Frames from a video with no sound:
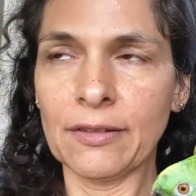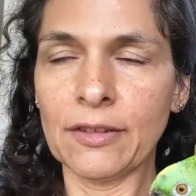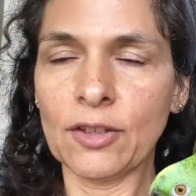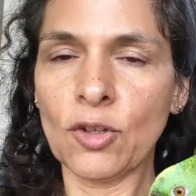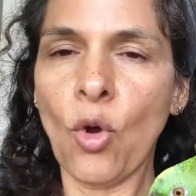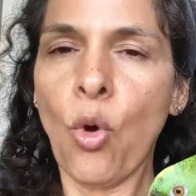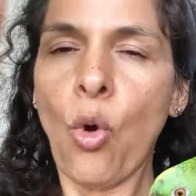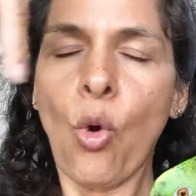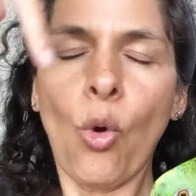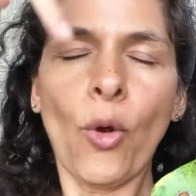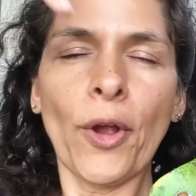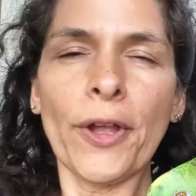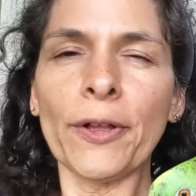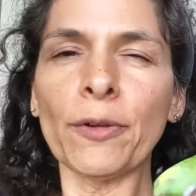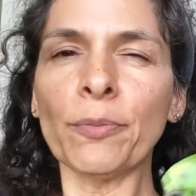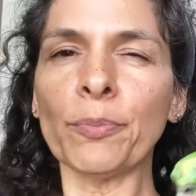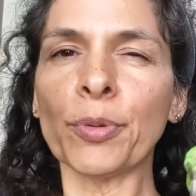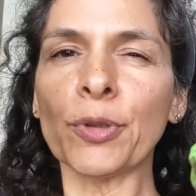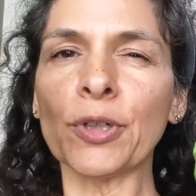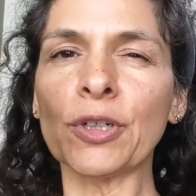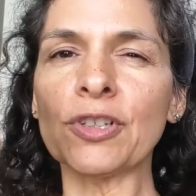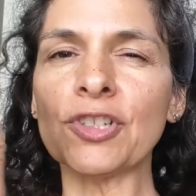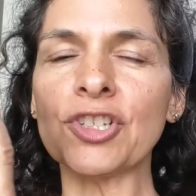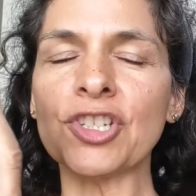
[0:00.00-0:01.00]
coil
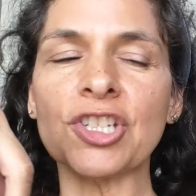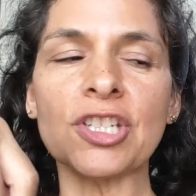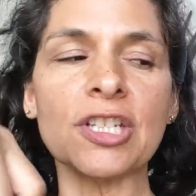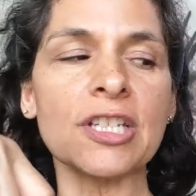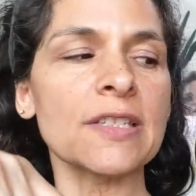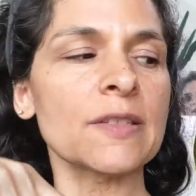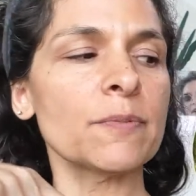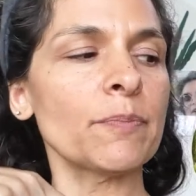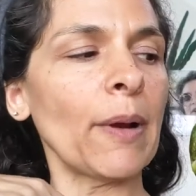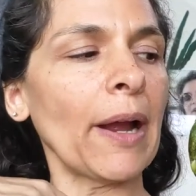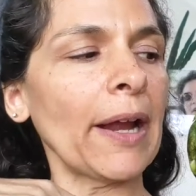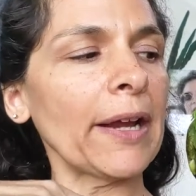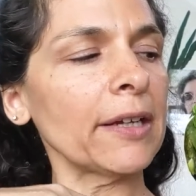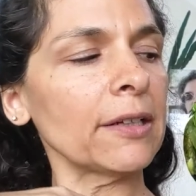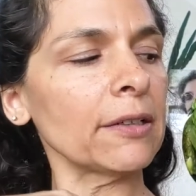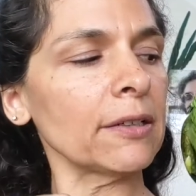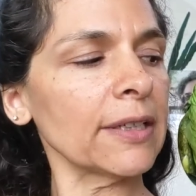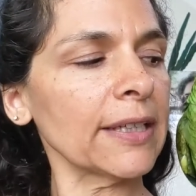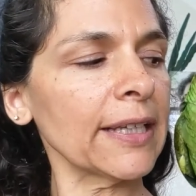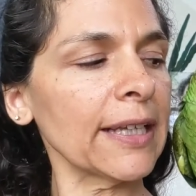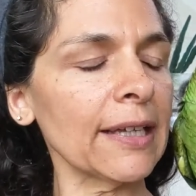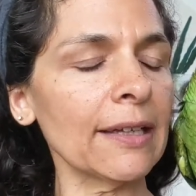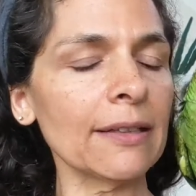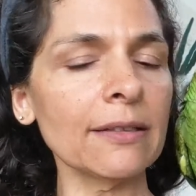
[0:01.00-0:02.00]
perch is by her
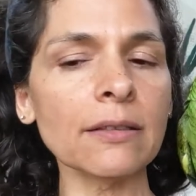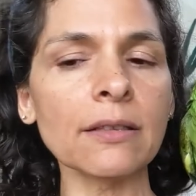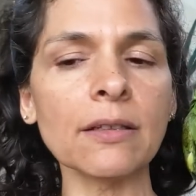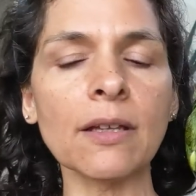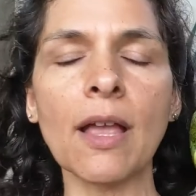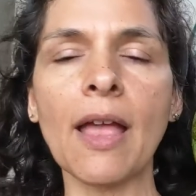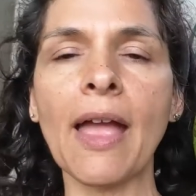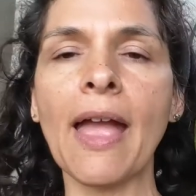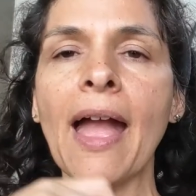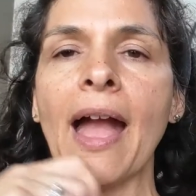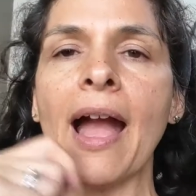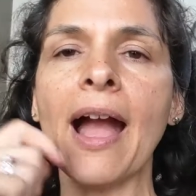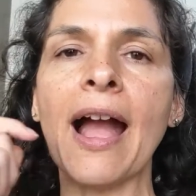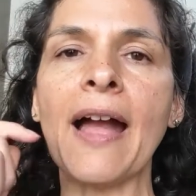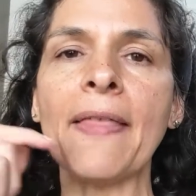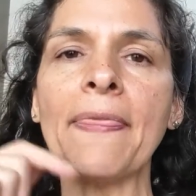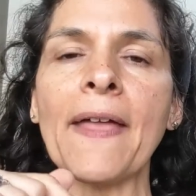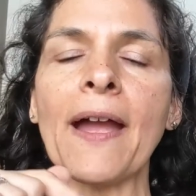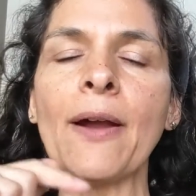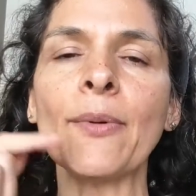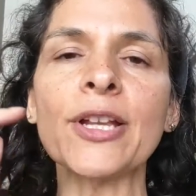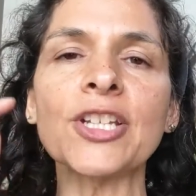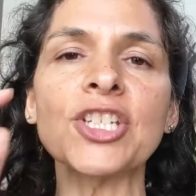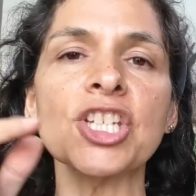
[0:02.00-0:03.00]
again, and
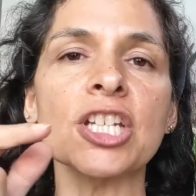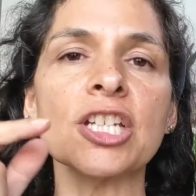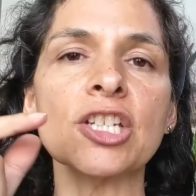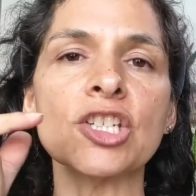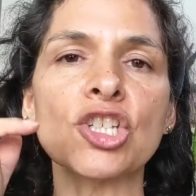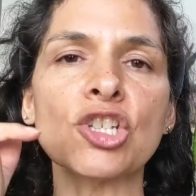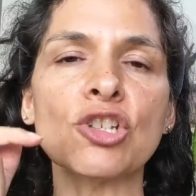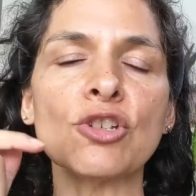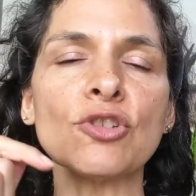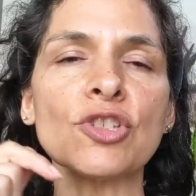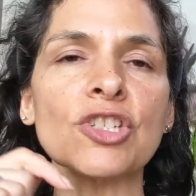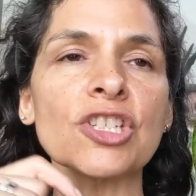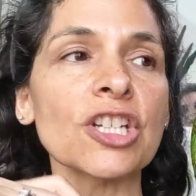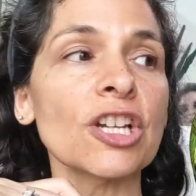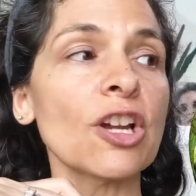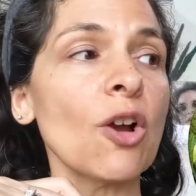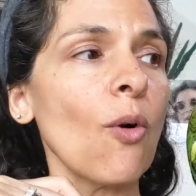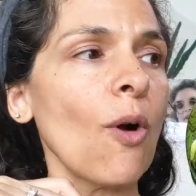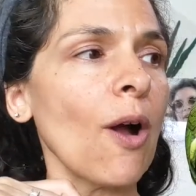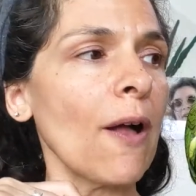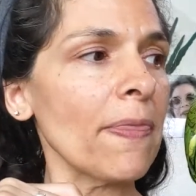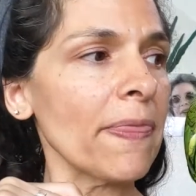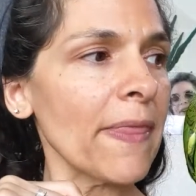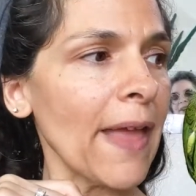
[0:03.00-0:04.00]
that way she could choose to
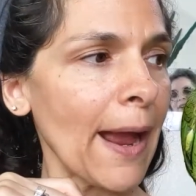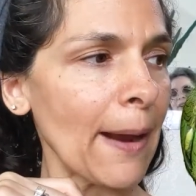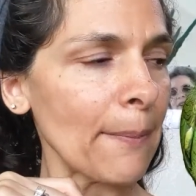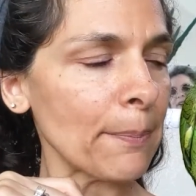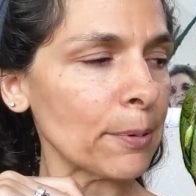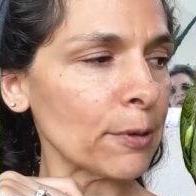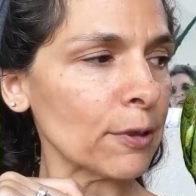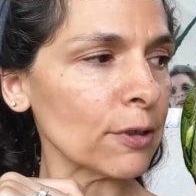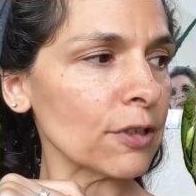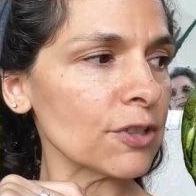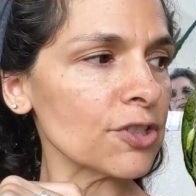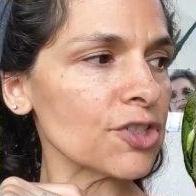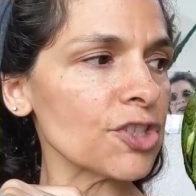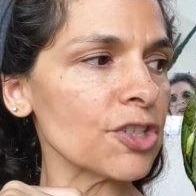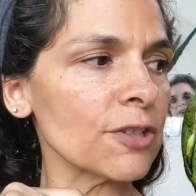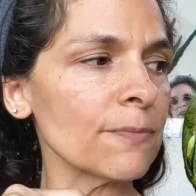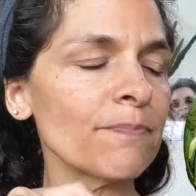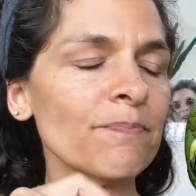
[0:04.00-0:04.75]
go on that perch.